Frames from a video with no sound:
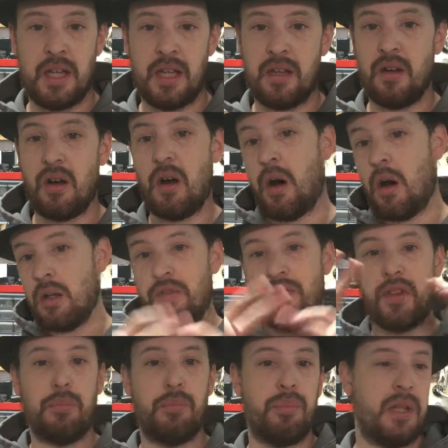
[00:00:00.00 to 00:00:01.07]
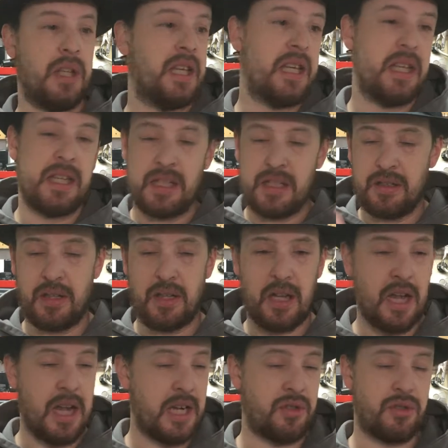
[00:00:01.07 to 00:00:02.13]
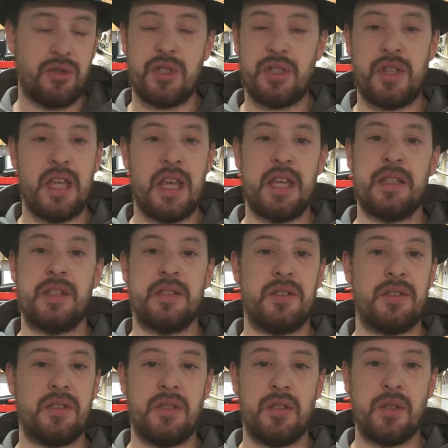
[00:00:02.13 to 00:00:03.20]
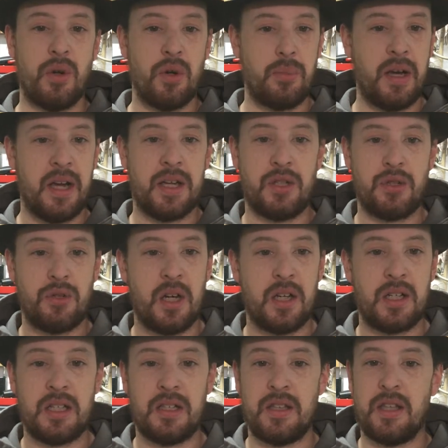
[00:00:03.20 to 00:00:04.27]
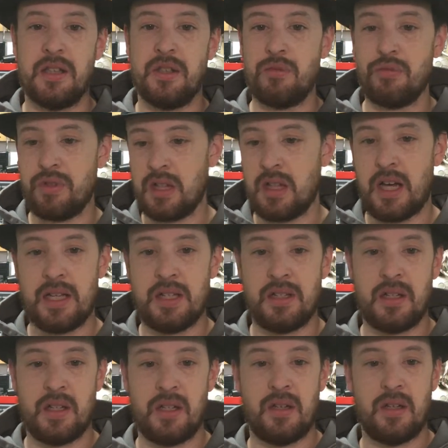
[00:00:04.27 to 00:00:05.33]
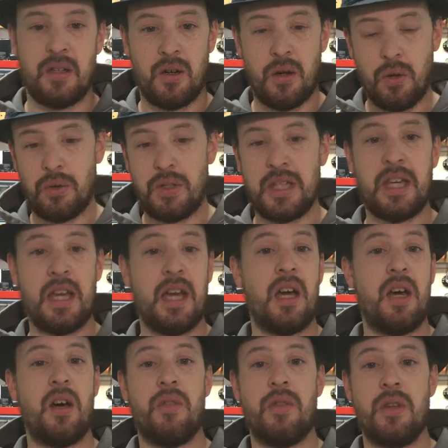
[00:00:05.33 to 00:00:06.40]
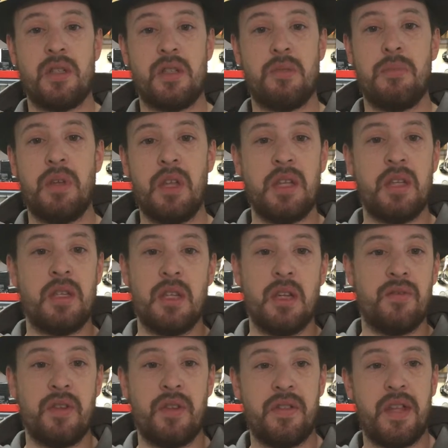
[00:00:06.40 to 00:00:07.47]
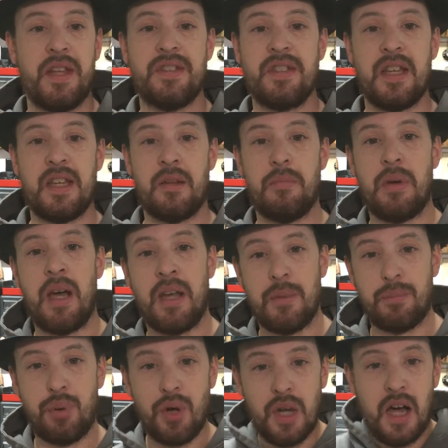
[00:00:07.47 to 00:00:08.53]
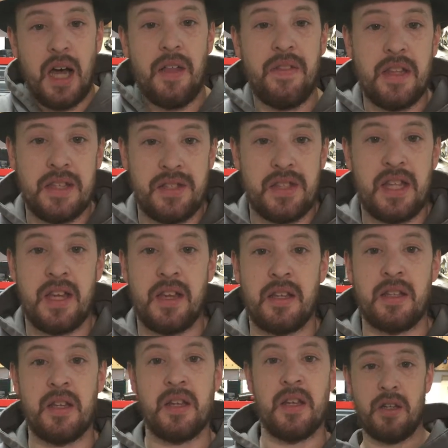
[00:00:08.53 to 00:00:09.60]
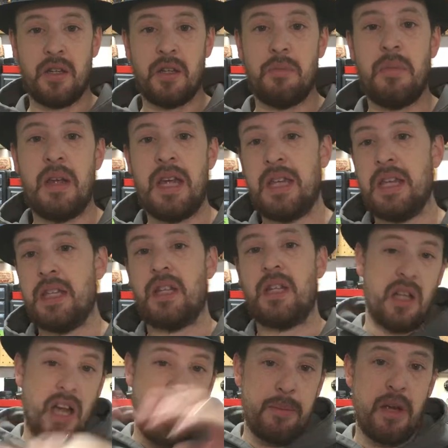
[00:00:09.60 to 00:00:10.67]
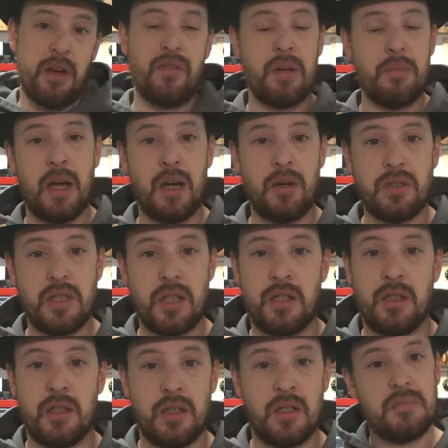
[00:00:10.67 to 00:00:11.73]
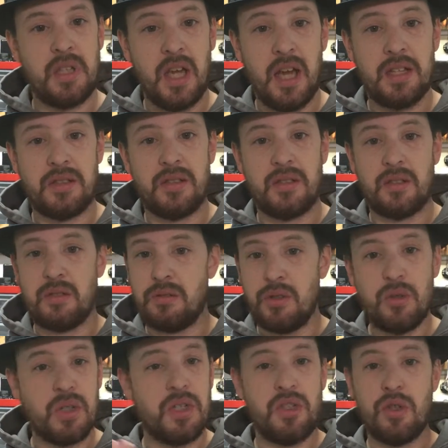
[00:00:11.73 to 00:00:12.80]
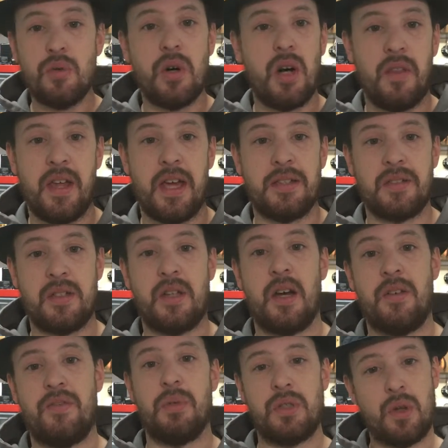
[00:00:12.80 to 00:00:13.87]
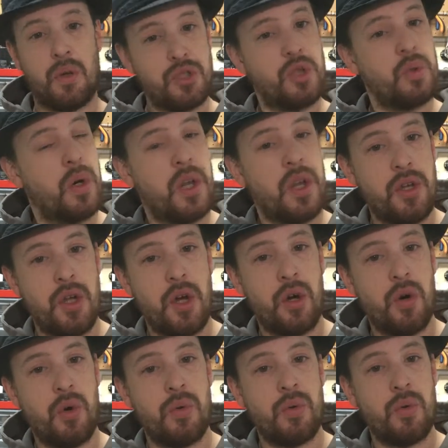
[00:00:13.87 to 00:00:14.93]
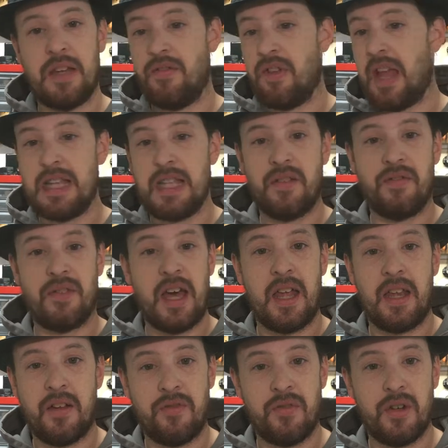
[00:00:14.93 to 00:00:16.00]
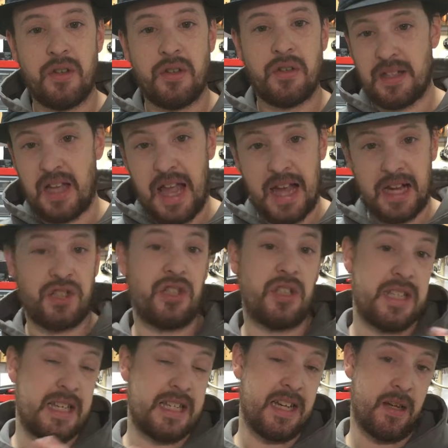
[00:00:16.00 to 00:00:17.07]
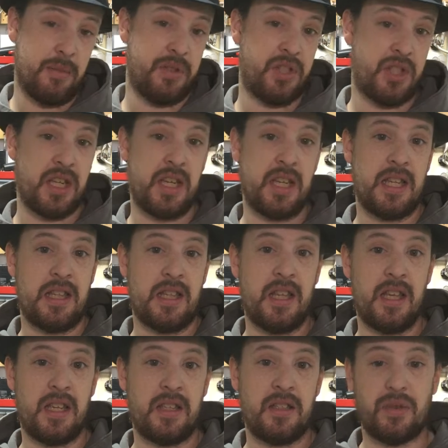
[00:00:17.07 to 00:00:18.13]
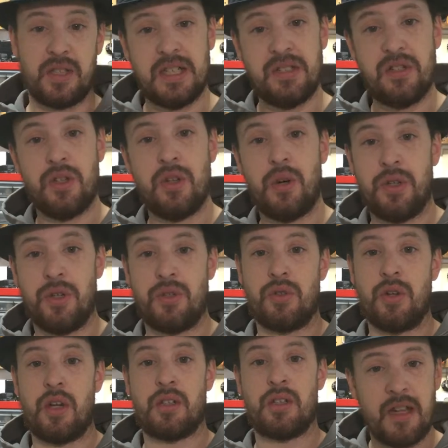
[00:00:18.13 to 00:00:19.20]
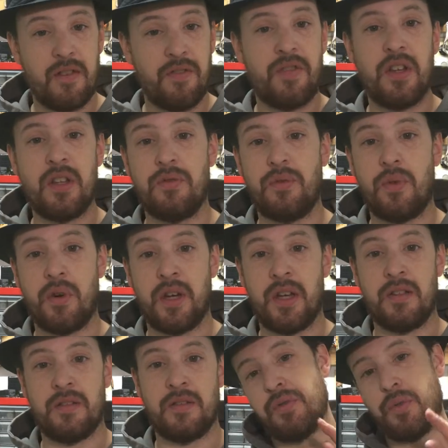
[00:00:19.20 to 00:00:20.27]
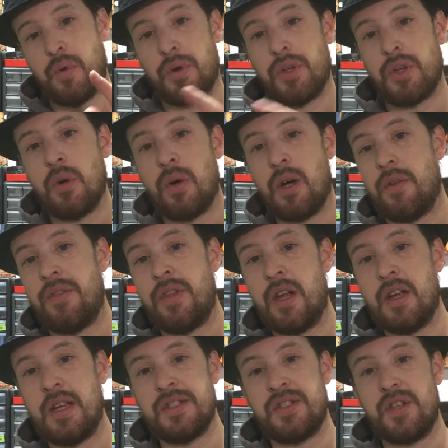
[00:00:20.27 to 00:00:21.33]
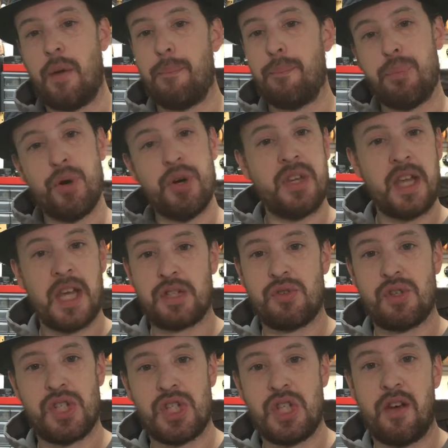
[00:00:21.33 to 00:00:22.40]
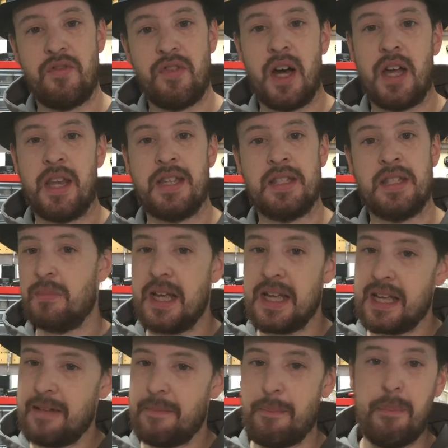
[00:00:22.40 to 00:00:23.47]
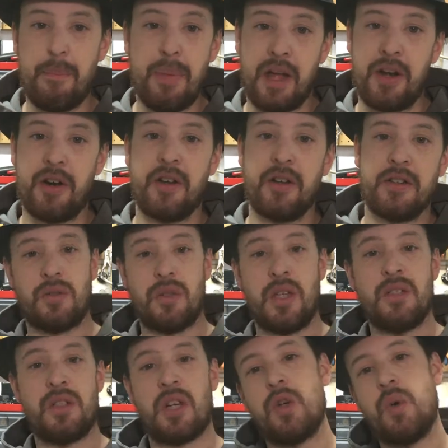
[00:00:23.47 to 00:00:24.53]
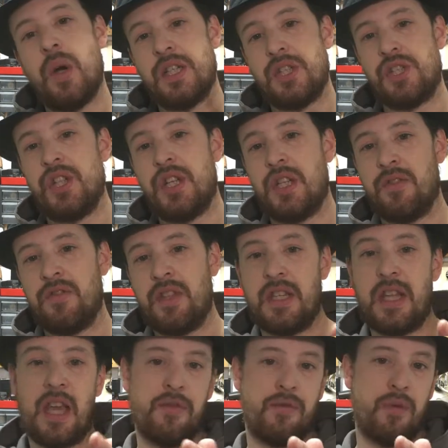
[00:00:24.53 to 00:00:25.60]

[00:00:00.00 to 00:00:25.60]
in all of the bling and extra things. You go to buy a truck and then you realize that, holy cow, there's a million different things I can buy to put on this thing. They're gonna make it climb every mountain. Yes, you can do all that stuff, but don't you want to know if any of that effort is actually accomplishing anything? So get to know your truck, get a feel for it before you go out there and start putting extra stuff on it to make it better. So here's a question of the day